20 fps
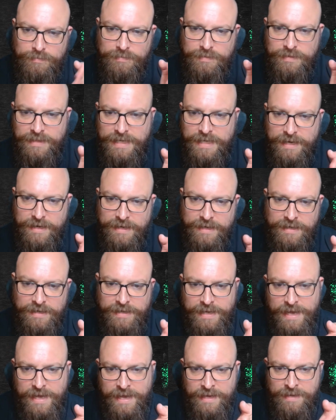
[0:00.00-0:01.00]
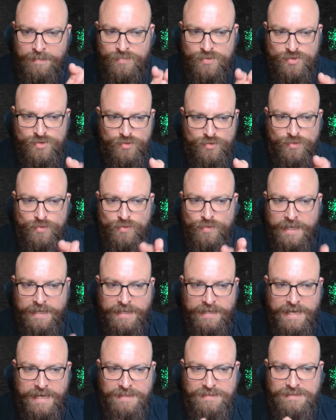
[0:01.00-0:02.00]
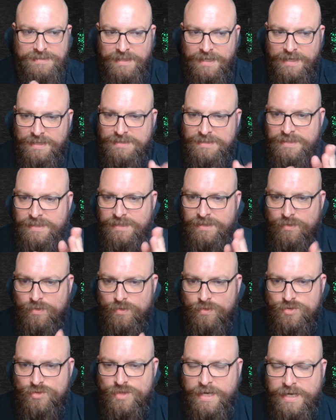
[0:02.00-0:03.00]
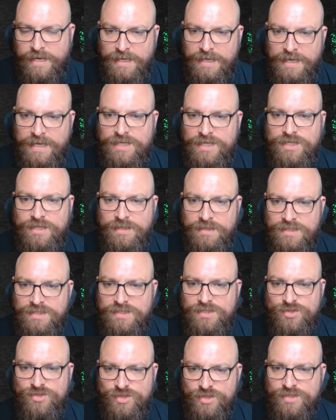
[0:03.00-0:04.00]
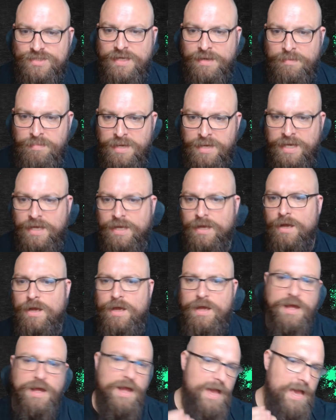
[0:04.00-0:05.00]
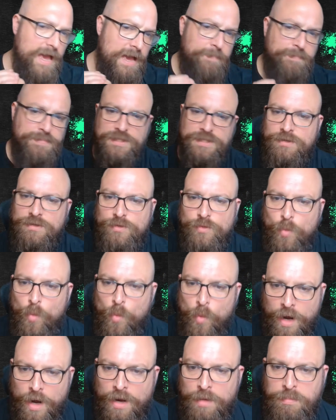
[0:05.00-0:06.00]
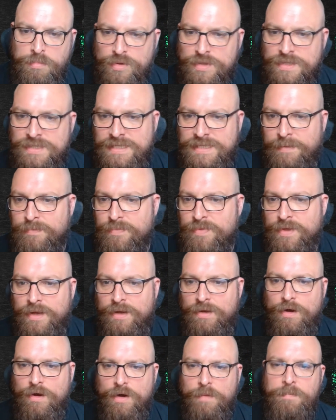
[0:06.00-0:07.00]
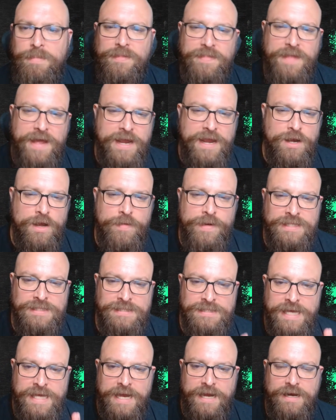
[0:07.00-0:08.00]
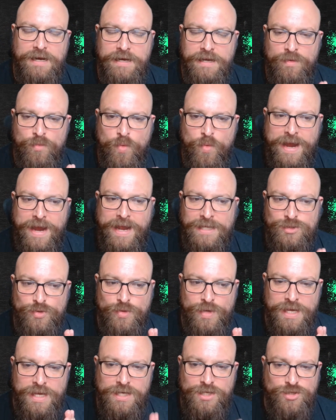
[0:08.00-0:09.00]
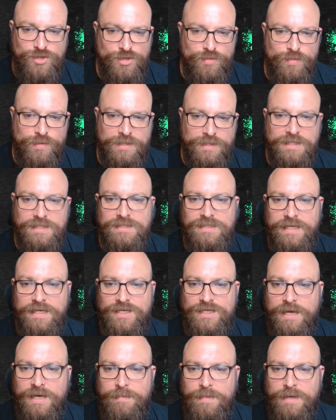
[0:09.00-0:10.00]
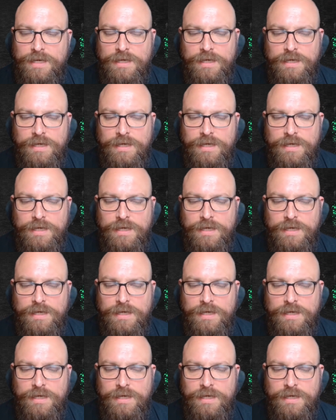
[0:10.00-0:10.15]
cunningly aimed tool like gaslighting or triangulation. This is just a big, absolute wallop with something hard, but they know exactly where to hit you with the sledgehammer.